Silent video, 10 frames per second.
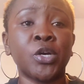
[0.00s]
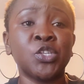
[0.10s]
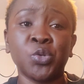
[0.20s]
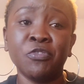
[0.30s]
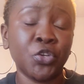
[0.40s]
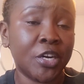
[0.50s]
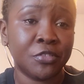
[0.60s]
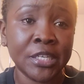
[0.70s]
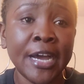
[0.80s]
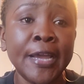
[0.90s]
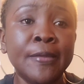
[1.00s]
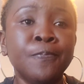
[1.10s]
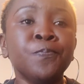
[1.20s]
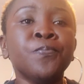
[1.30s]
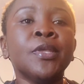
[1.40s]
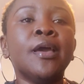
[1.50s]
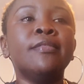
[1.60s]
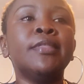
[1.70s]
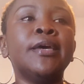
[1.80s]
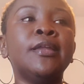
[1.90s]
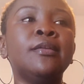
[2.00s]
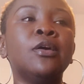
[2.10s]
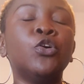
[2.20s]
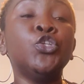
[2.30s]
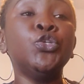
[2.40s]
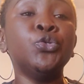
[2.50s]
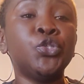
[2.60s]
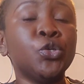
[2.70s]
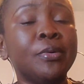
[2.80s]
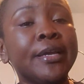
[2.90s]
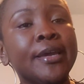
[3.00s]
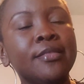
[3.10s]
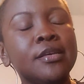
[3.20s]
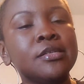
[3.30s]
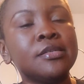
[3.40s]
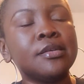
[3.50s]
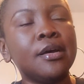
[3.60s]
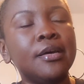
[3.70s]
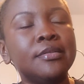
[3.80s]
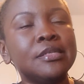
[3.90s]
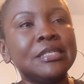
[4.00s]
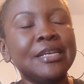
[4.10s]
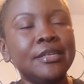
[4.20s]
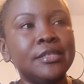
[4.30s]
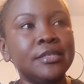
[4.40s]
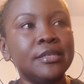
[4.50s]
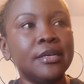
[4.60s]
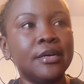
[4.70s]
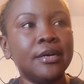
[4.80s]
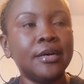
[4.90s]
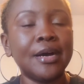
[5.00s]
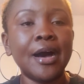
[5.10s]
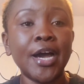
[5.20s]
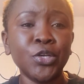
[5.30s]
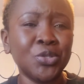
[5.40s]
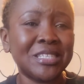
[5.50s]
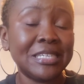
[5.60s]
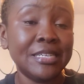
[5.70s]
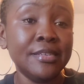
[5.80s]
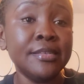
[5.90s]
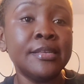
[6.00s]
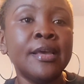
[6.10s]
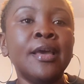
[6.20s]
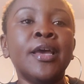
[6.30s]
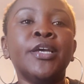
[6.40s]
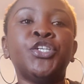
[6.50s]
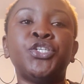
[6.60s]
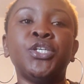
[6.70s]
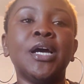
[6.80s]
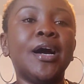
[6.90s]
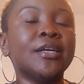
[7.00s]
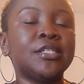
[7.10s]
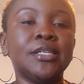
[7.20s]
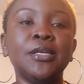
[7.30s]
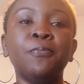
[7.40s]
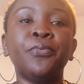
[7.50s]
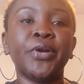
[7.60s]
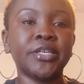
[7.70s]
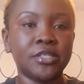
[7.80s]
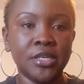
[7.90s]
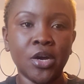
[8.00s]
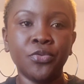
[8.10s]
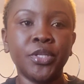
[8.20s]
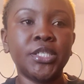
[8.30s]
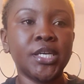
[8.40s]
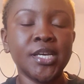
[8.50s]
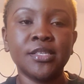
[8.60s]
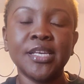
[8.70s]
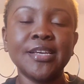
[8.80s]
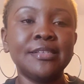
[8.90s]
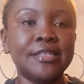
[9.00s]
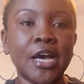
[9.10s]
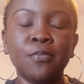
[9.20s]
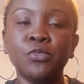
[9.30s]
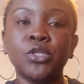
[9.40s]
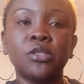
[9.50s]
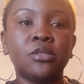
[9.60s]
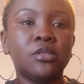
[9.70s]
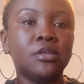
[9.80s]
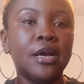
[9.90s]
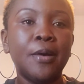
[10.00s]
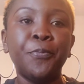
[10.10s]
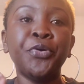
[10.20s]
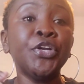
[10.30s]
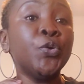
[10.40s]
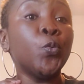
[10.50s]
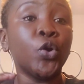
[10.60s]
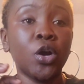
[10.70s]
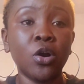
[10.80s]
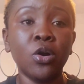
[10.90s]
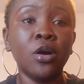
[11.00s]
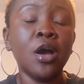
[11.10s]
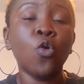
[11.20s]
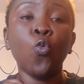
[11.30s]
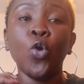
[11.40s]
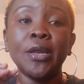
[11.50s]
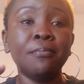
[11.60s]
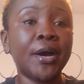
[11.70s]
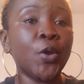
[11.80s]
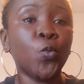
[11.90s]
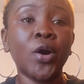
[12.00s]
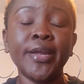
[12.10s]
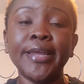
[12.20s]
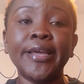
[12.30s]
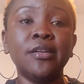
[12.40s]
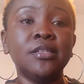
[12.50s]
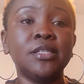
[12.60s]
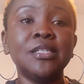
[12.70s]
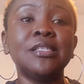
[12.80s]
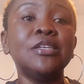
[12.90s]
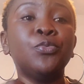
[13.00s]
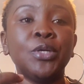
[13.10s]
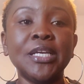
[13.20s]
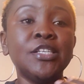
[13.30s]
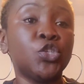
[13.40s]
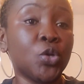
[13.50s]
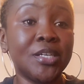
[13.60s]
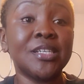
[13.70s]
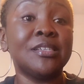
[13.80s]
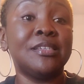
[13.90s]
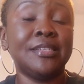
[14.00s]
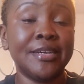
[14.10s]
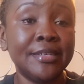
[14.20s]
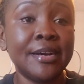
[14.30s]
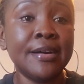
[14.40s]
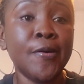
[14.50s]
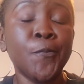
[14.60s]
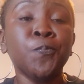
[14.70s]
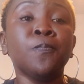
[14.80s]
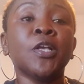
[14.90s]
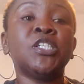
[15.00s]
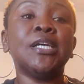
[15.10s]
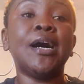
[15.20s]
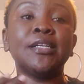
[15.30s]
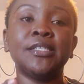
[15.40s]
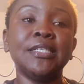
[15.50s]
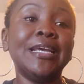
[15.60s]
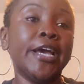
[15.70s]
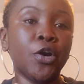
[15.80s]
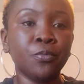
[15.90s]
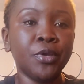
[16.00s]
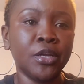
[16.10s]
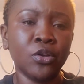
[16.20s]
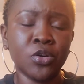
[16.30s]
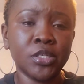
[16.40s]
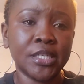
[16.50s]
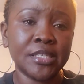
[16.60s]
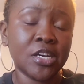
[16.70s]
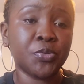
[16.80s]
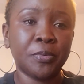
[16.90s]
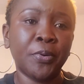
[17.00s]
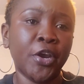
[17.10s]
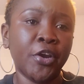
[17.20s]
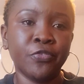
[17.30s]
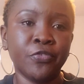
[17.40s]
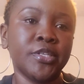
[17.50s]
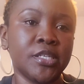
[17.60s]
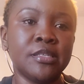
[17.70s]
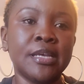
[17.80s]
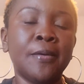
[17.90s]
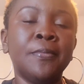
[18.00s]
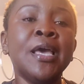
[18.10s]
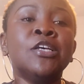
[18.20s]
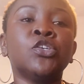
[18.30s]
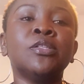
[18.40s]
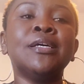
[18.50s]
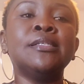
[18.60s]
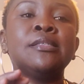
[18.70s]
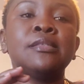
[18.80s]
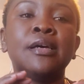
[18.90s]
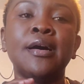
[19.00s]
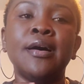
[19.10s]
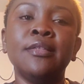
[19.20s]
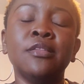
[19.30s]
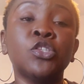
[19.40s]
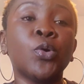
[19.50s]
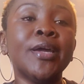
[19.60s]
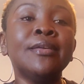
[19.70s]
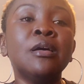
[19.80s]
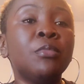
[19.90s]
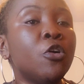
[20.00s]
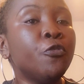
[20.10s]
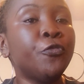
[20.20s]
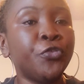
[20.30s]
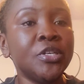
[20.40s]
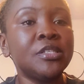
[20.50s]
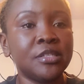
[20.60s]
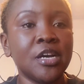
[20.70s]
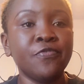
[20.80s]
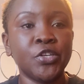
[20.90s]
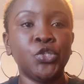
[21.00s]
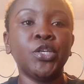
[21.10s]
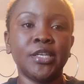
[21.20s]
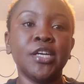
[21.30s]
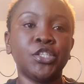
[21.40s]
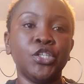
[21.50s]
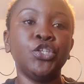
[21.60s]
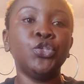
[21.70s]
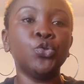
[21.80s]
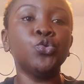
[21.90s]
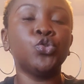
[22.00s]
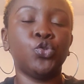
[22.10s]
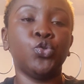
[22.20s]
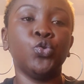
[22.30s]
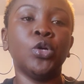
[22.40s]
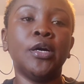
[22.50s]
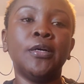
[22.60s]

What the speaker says: whenever you have time. And then on YouTube again, there's this lady, IELTS Liz. She actually breaks down the test, the exams pretty well, one by one, and it's really easy to understand her. She actually helped me a lot as I was preparing for this exam. So there's quite a number of free stuff that you can actually use to